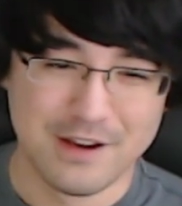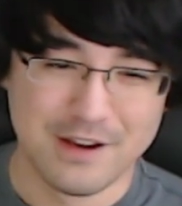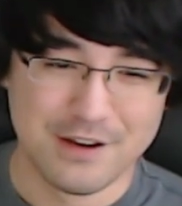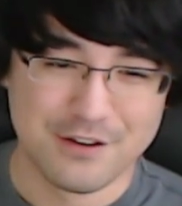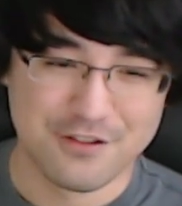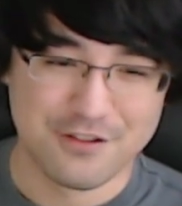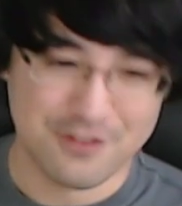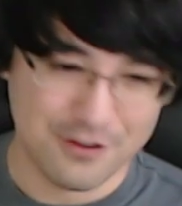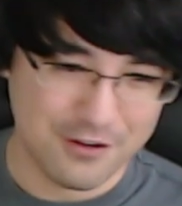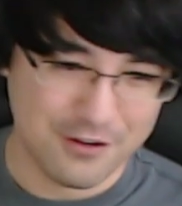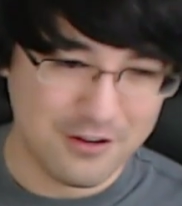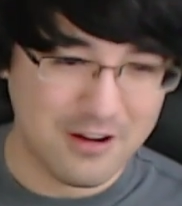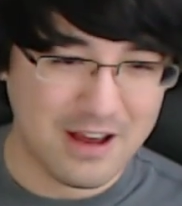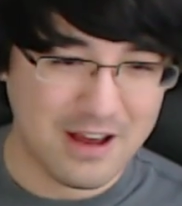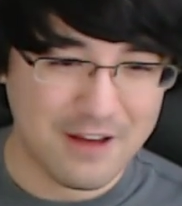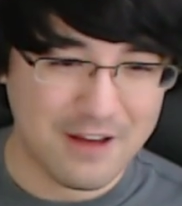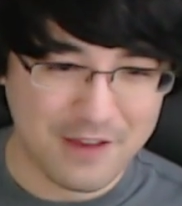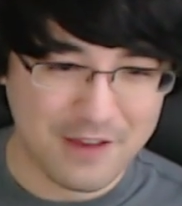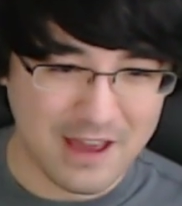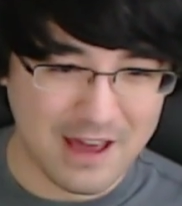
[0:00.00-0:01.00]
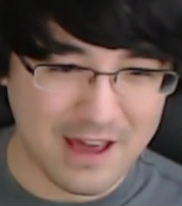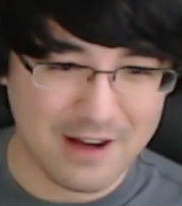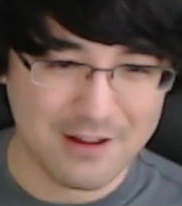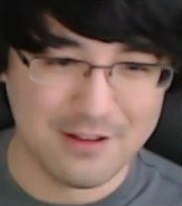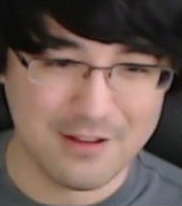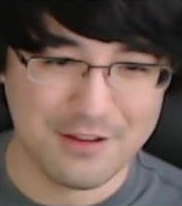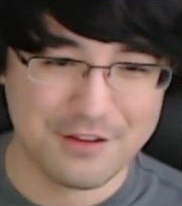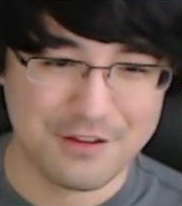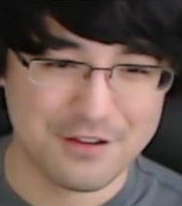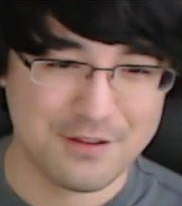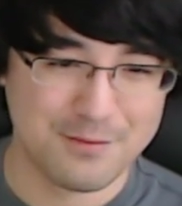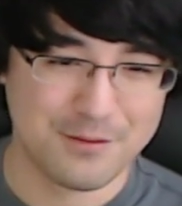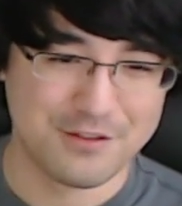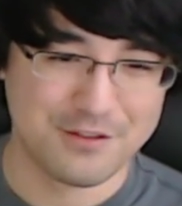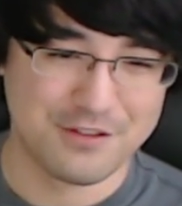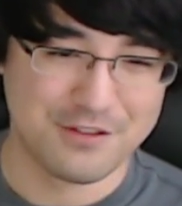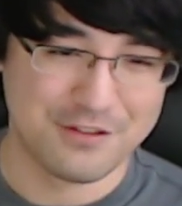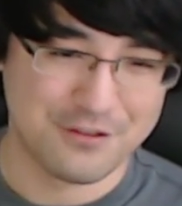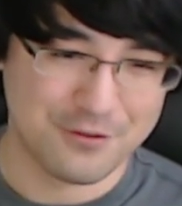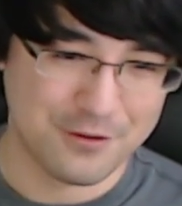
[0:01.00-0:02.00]
Sure, you have Cataclysm,
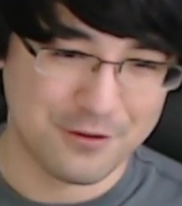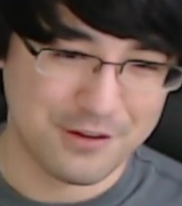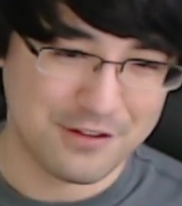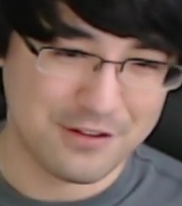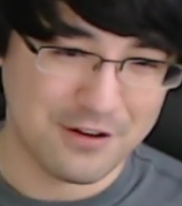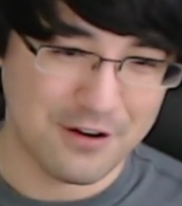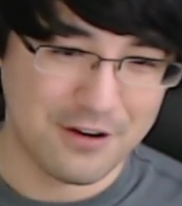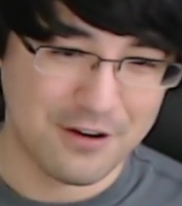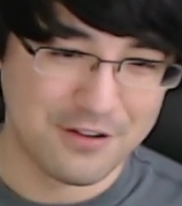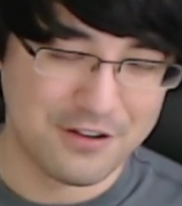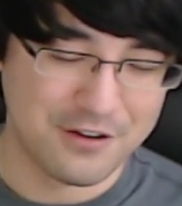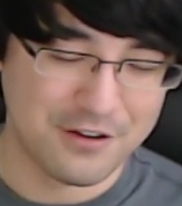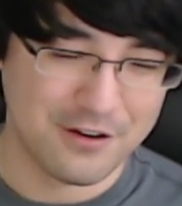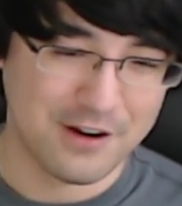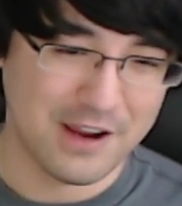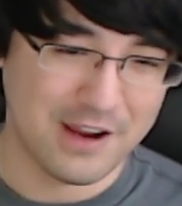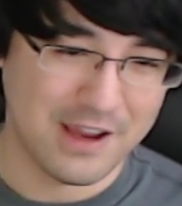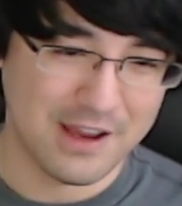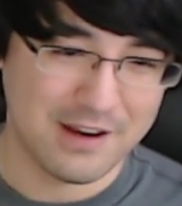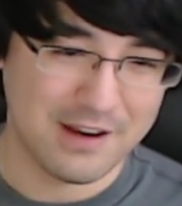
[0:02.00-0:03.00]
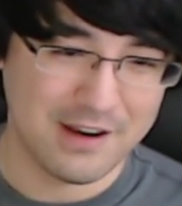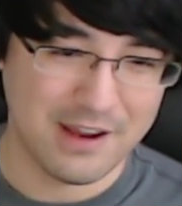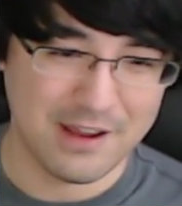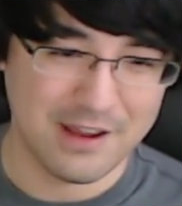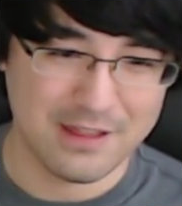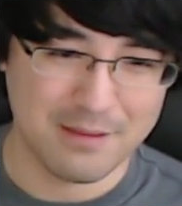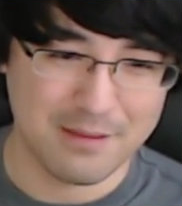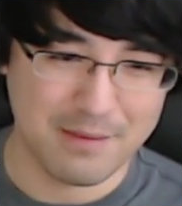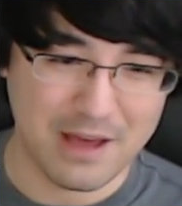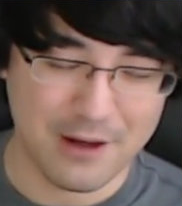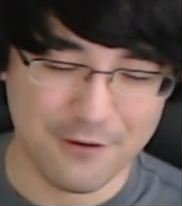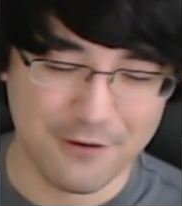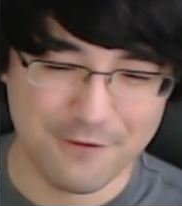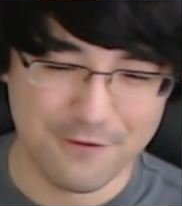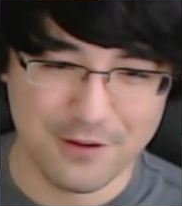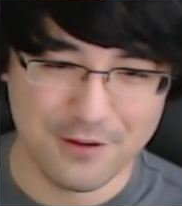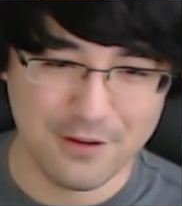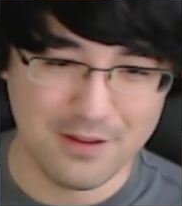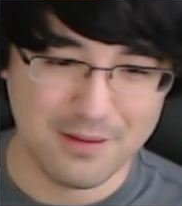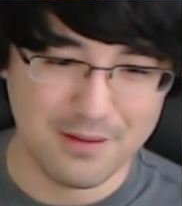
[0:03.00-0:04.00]
which destroys cards in your hand and the
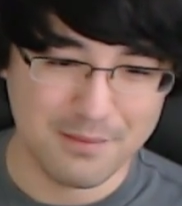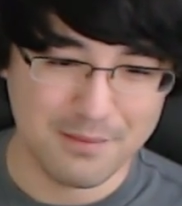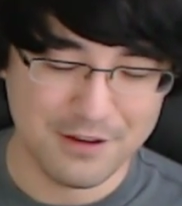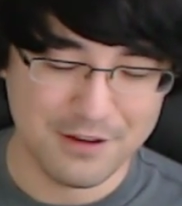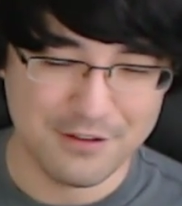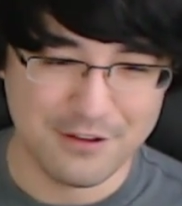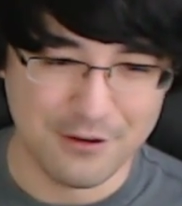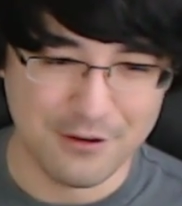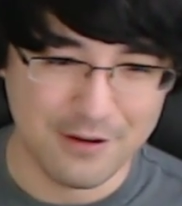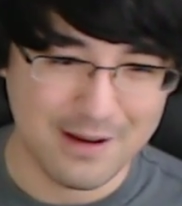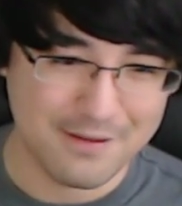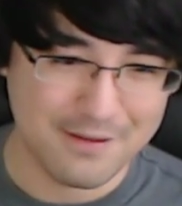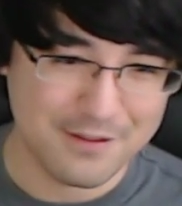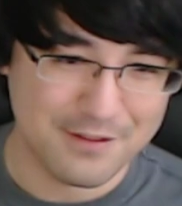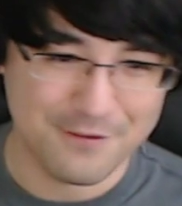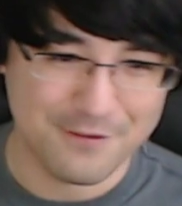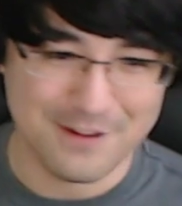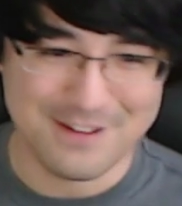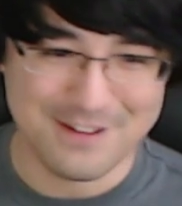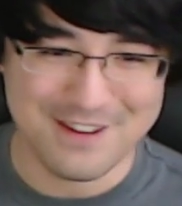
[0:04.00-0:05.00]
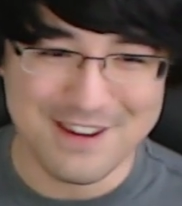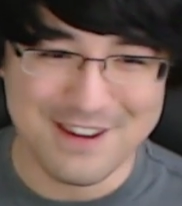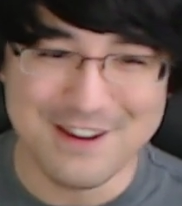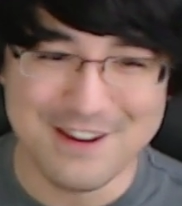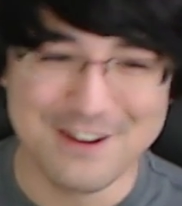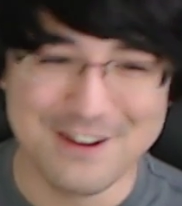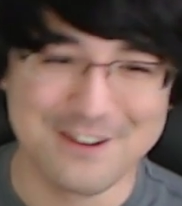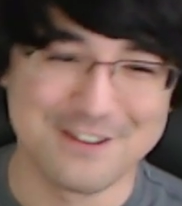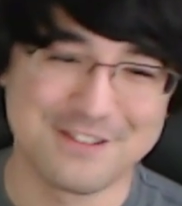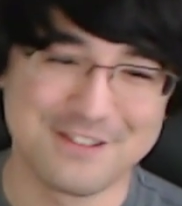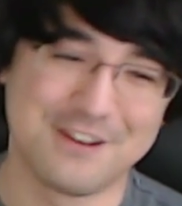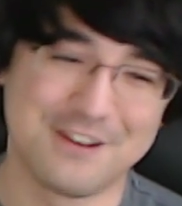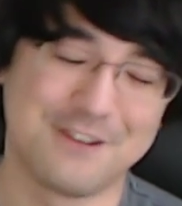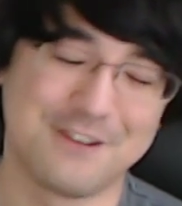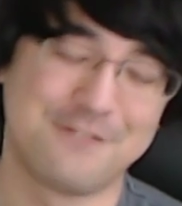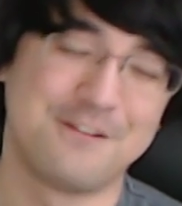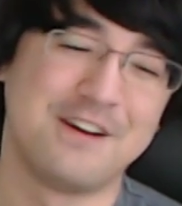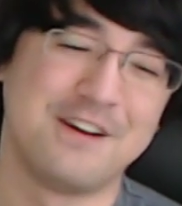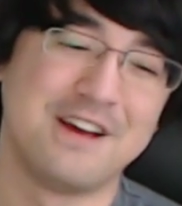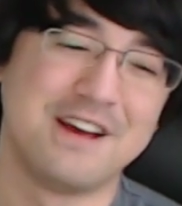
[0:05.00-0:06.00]
battlefield, but you still have to fatigue yourself.